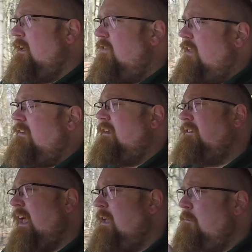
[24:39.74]
This
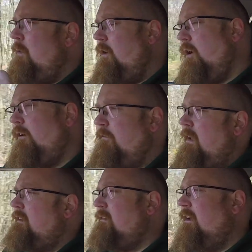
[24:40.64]
is a
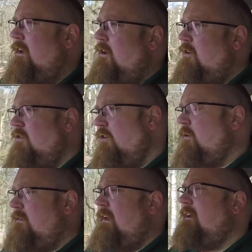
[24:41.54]
perfect
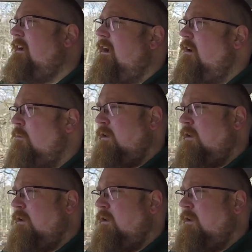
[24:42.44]
cruising car.